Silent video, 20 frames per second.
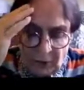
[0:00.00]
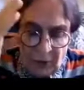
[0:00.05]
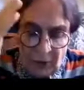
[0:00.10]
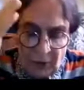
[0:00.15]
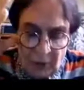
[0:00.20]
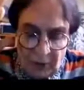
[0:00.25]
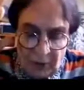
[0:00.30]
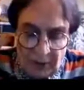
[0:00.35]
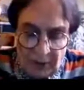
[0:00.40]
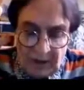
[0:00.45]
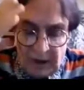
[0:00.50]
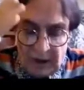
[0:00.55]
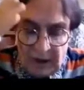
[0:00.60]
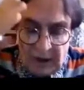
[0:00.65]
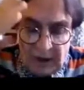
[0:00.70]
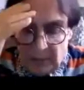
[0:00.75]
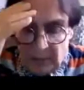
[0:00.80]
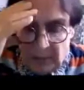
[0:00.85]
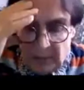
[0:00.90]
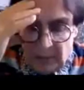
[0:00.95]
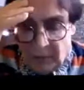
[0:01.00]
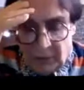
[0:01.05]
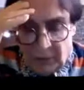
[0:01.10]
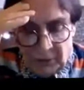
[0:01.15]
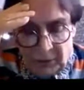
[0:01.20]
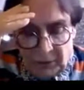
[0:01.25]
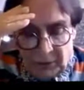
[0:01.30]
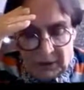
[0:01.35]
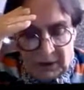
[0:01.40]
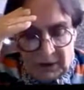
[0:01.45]
II or Middle
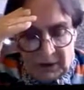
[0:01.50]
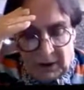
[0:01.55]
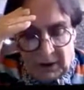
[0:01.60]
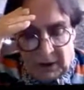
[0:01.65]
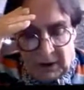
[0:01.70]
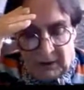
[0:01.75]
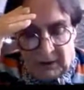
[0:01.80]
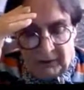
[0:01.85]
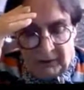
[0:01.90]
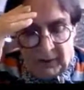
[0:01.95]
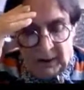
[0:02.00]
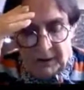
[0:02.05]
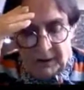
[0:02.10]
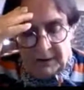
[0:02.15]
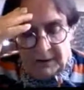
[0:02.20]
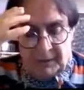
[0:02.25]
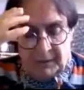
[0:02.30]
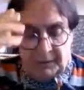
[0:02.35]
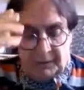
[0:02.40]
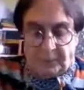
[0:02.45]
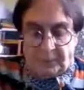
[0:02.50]
Uruk phase.